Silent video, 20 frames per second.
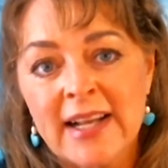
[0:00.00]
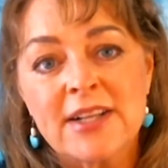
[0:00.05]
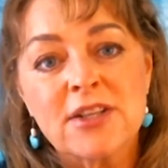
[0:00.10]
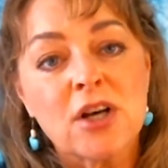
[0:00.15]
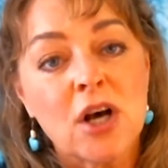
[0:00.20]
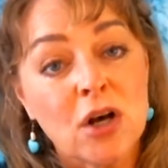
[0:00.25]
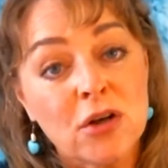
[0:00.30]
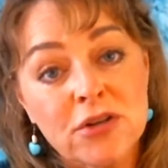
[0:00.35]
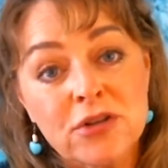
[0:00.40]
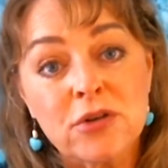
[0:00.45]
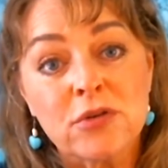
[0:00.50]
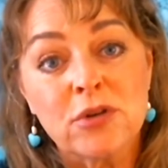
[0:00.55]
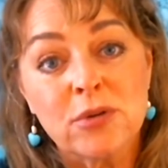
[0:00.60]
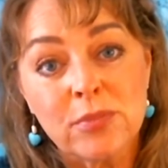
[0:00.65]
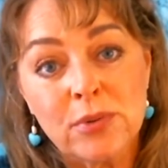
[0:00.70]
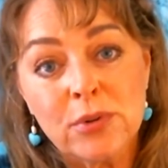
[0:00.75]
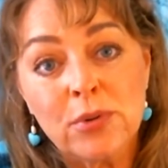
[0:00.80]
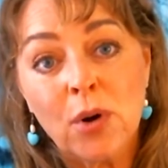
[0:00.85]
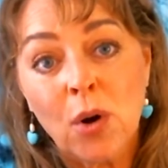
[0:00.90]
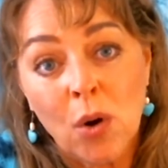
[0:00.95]
It's also the
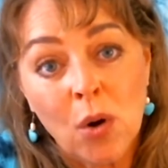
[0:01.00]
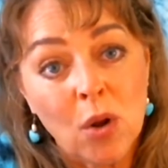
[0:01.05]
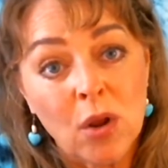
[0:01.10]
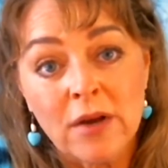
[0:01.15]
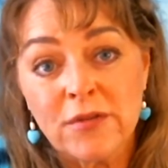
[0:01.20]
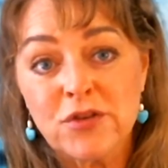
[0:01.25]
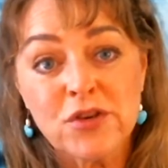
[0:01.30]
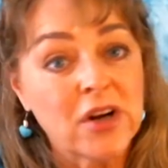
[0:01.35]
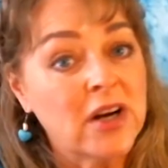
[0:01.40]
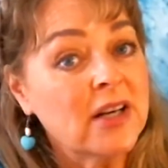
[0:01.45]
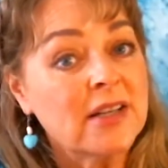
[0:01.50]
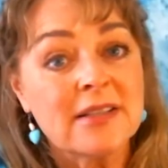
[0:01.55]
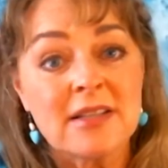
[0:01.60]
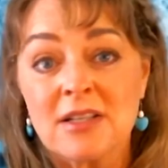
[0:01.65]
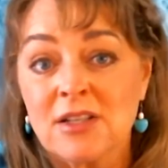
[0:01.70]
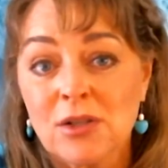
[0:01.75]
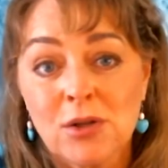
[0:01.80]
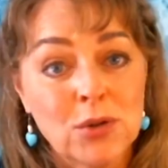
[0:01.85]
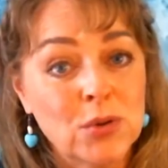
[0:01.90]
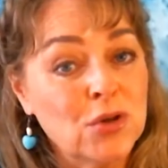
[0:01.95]
blue hole of drugs
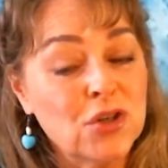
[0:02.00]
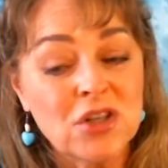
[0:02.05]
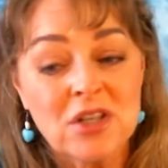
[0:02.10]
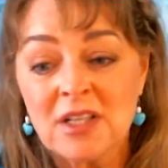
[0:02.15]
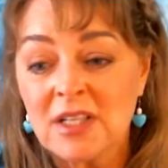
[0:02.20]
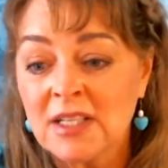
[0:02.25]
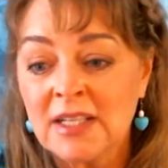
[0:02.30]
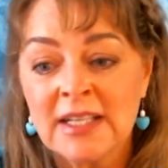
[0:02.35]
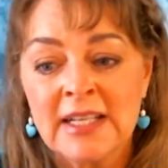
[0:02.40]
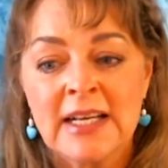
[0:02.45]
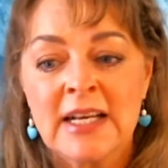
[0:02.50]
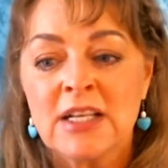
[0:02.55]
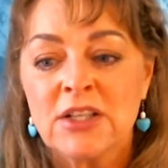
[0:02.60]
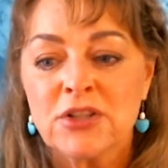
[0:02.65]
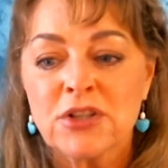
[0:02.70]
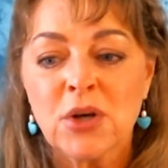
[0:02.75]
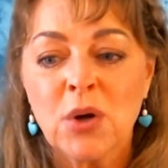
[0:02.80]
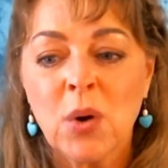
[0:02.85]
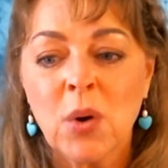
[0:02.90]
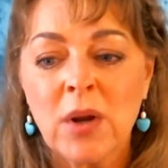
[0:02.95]
and delusion. And
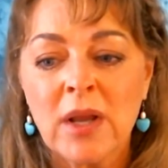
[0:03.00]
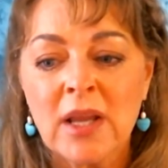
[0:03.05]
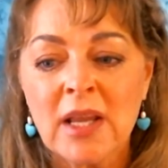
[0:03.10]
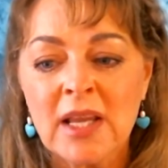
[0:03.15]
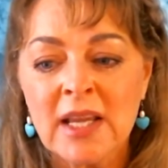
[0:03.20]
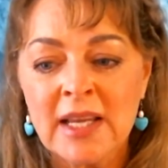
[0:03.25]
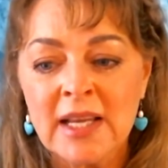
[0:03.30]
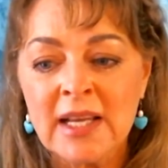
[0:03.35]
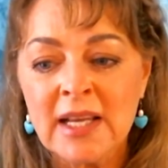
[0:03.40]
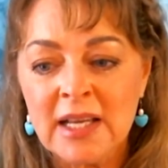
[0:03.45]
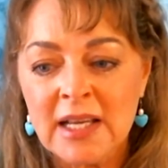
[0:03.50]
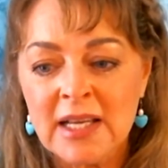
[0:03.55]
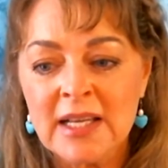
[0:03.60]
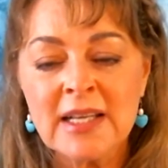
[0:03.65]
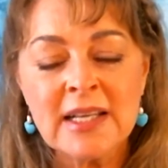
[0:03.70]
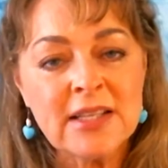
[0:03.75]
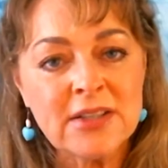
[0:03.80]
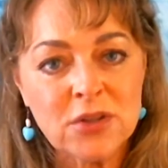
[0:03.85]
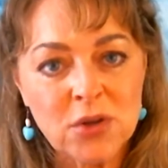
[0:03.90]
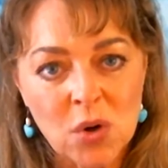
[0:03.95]
so he
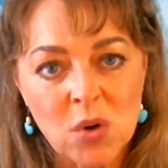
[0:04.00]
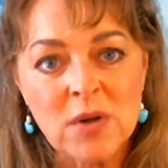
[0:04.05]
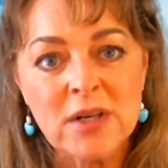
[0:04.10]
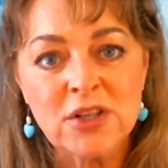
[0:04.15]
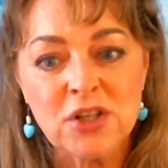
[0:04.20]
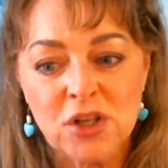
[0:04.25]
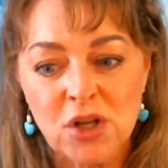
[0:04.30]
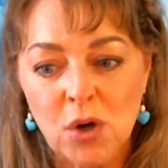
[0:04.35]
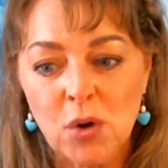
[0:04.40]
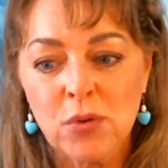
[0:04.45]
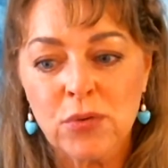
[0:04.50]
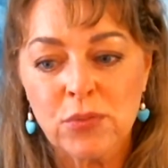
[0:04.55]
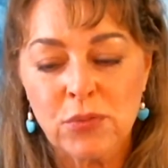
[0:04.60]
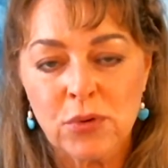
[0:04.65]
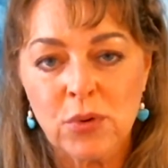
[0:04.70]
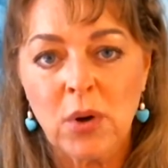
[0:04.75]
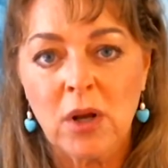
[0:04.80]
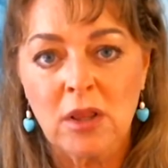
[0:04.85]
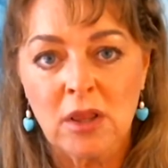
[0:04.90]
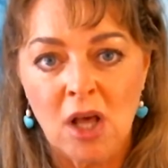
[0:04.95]
is going to go
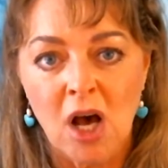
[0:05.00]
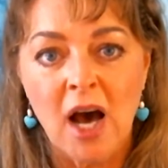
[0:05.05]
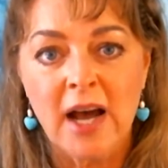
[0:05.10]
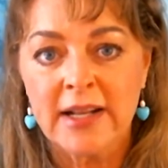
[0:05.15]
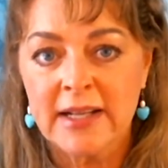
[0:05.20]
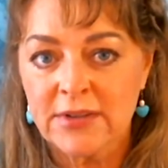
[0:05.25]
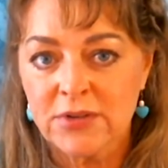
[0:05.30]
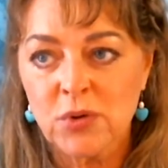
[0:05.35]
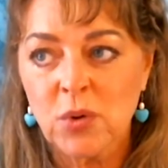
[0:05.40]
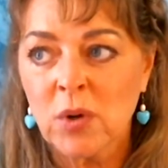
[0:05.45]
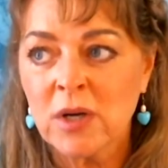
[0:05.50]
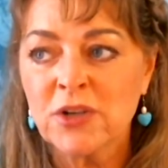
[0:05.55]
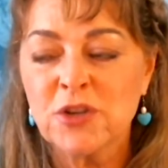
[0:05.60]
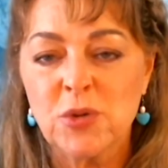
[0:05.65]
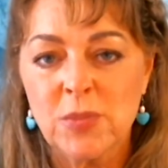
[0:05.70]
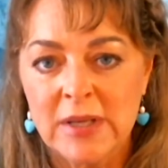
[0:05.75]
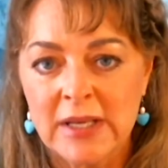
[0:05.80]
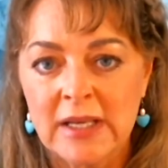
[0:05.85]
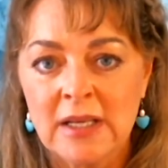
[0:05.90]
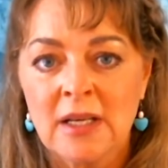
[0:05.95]
through a lot. He's going
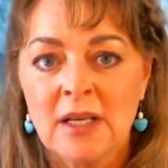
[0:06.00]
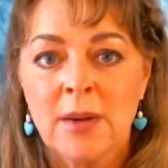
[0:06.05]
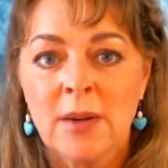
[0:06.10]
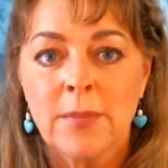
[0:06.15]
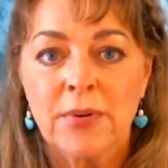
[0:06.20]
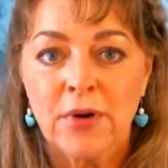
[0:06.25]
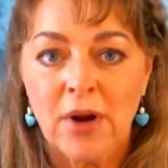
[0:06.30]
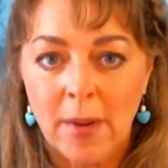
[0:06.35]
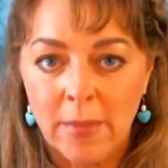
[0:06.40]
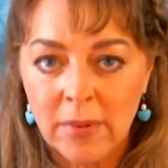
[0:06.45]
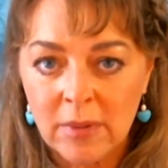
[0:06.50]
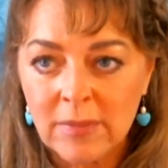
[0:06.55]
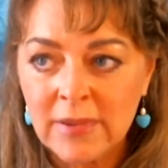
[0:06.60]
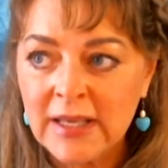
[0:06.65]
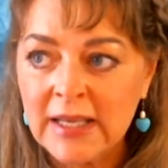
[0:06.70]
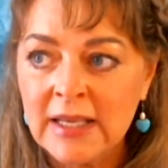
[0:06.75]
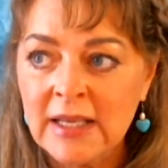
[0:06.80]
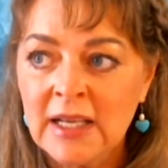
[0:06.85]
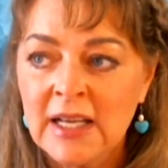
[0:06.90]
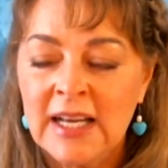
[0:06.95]
to be
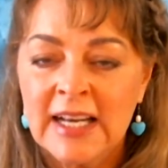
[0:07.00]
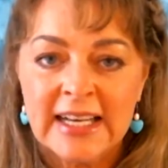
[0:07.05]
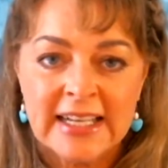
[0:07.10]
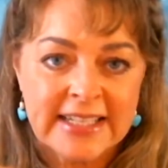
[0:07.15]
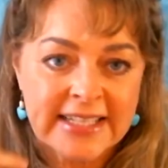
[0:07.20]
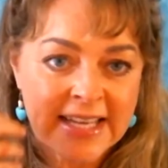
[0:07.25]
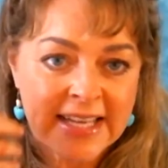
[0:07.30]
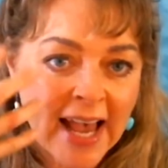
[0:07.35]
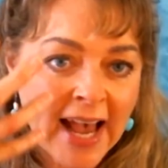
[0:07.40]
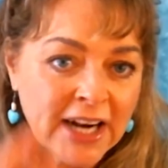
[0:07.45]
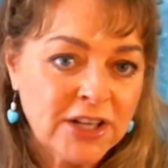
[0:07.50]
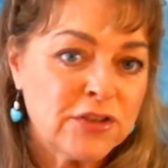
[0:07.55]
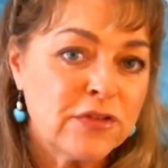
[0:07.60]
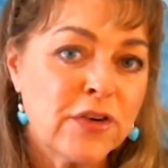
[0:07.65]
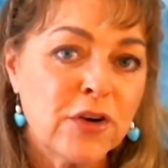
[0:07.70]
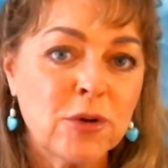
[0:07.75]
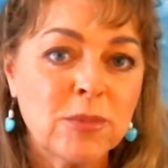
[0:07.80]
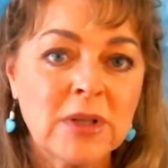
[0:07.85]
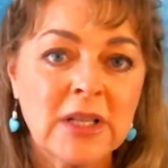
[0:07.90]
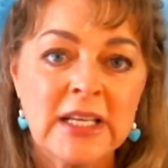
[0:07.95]
probably attacked
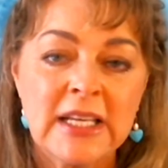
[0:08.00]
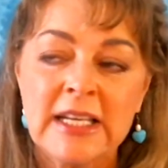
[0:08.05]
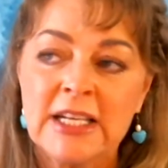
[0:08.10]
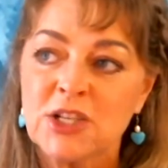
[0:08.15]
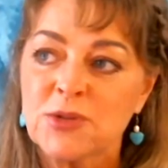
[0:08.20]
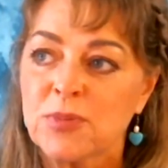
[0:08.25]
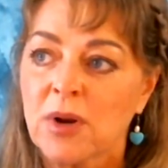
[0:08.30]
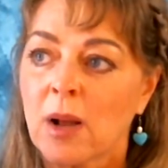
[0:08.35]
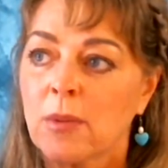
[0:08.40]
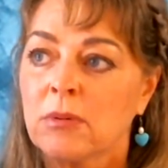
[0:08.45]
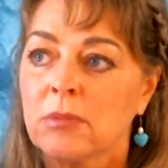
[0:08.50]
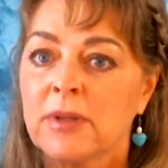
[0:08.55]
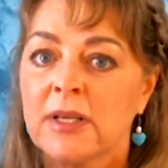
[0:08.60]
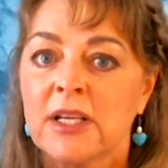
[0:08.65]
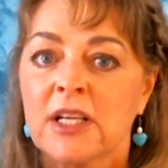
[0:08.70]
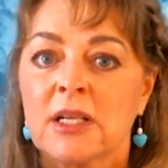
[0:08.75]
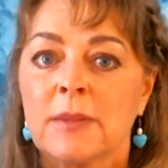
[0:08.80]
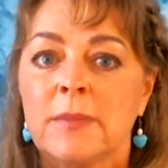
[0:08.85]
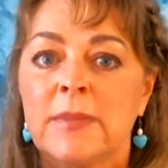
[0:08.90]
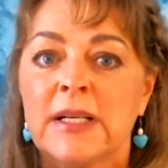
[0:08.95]
verbally. He's probably
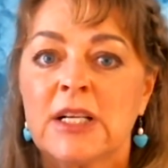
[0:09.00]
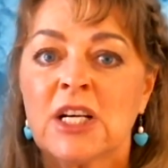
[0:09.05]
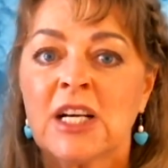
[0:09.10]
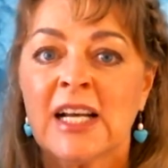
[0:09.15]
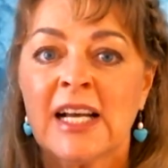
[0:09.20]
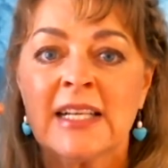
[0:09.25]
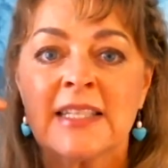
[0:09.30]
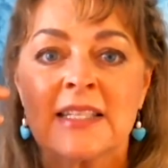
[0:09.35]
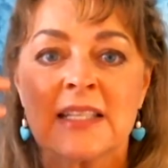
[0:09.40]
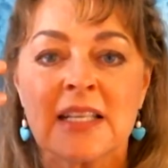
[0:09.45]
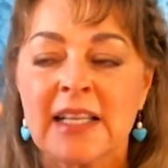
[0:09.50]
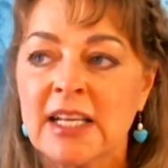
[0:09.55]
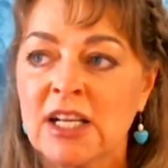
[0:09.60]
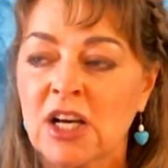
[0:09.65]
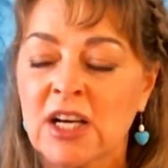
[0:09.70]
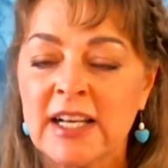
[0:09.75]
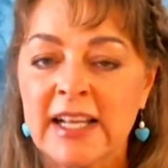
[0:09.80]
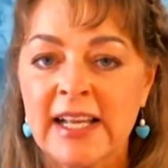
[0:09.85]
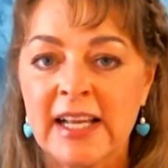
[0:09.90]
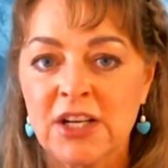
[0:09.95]
going to be constantly
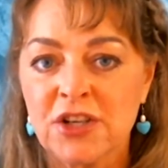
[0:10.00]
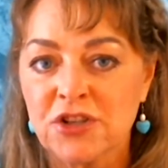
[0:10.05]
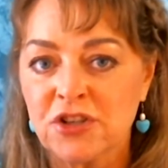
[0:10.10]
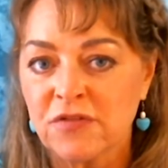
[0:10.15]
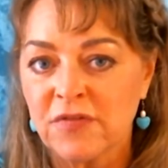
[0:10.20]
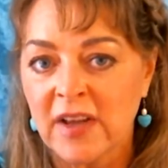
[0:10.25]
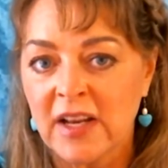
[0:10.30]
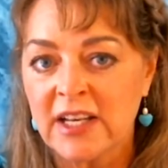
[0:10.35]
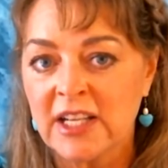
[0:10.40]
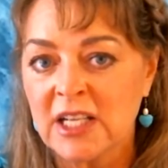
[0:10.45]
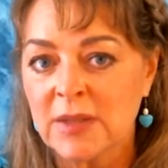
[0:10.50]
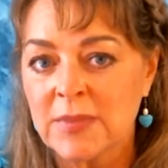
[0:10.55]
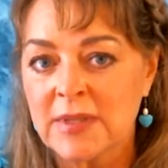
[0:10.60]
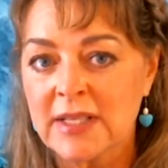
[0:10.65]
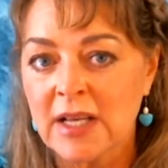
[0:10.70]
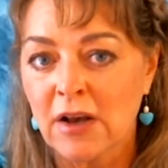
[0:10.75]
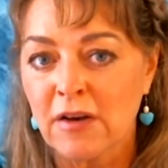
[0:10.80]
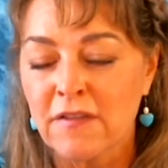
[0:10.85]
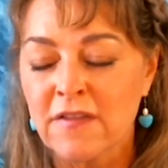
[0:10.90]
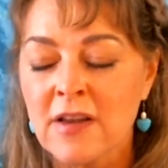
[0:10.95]
on edge defending
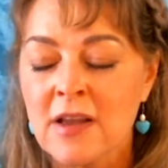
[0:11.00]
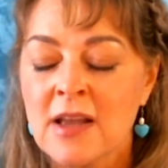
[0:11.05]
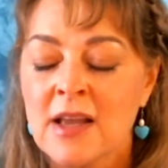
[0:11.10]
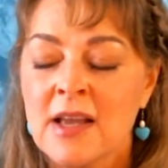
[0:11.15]
himself.